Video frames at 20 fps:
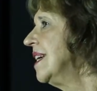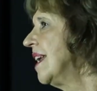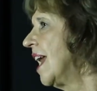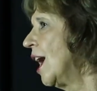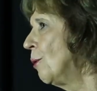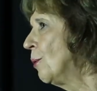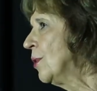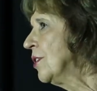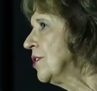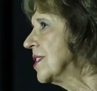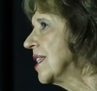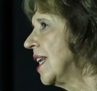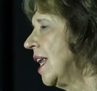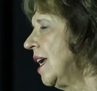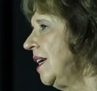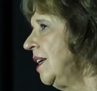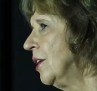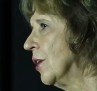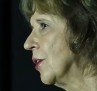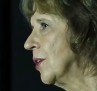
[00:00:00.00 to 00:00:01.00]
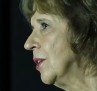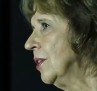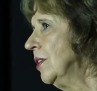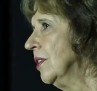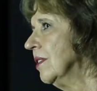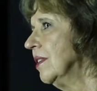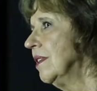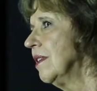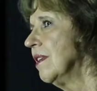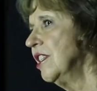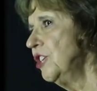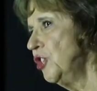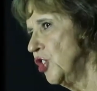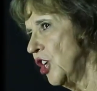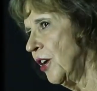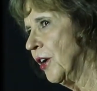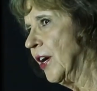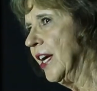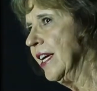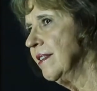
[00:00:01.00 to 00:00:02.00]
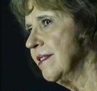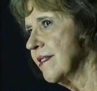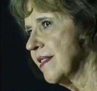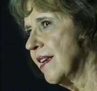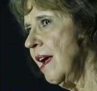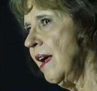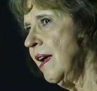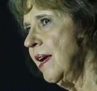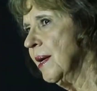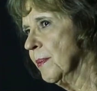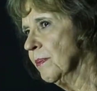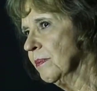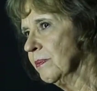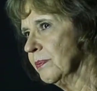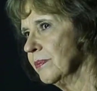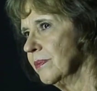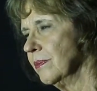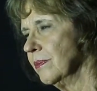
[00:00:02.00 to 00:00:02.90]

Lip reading: hours later, the chariots came.